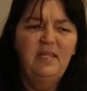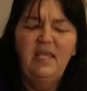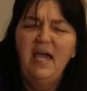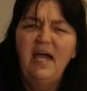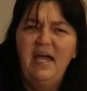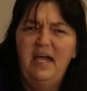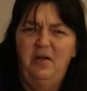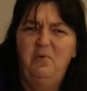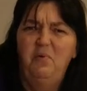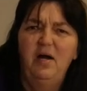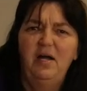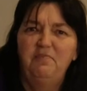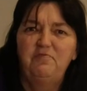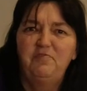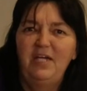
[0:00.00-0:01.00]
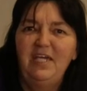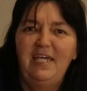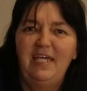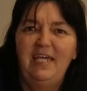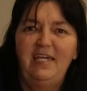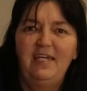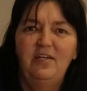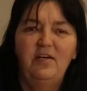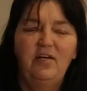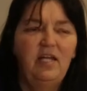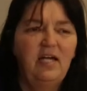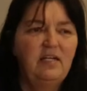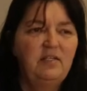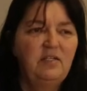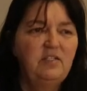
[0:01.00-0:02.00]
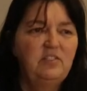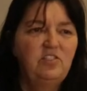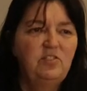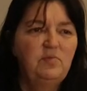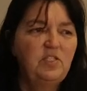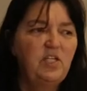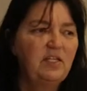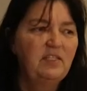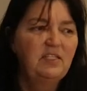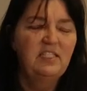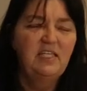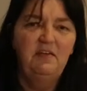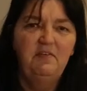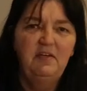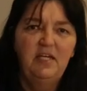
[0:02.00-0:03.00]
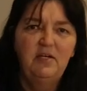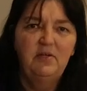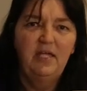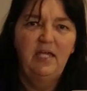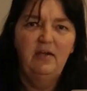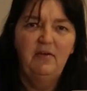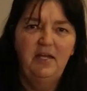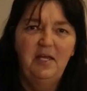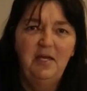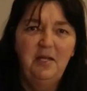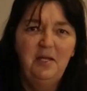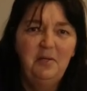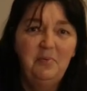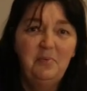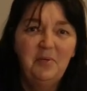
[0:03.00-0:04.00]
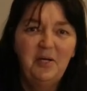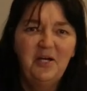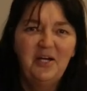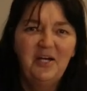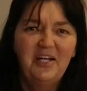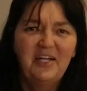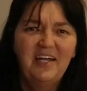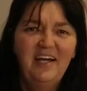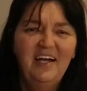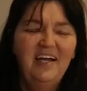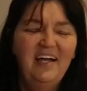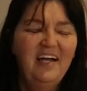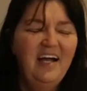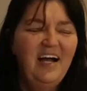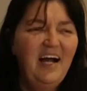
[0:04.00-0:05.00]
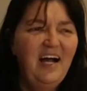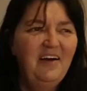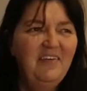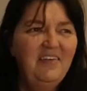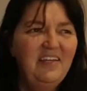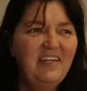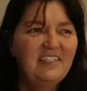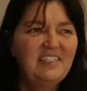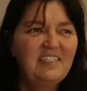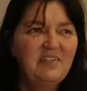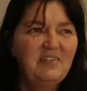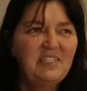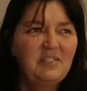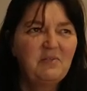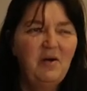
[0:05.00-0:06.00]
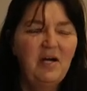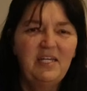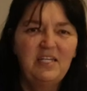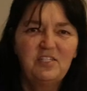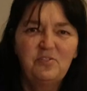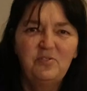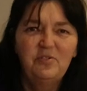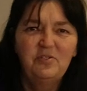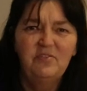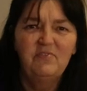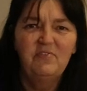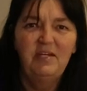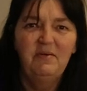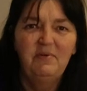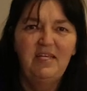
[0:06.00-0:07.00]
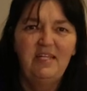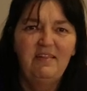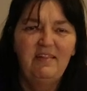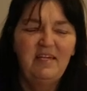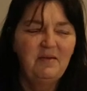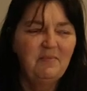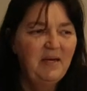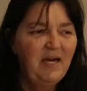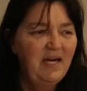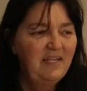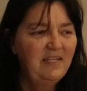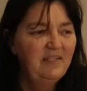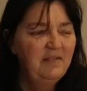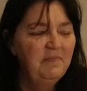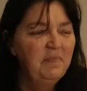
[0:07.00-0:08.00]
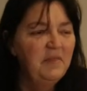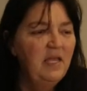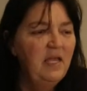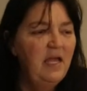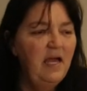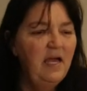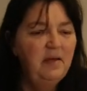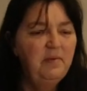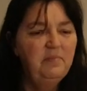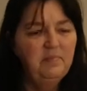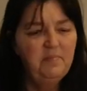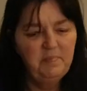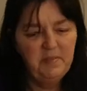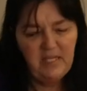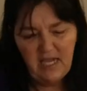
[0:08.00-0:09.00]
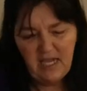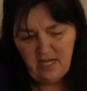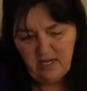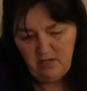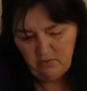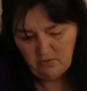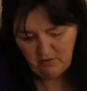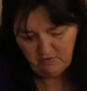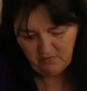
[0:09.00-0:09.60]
quite freaky, you know, like you could chuck the TV on here and it'd work. So it's quite extraordinary when you think about it. But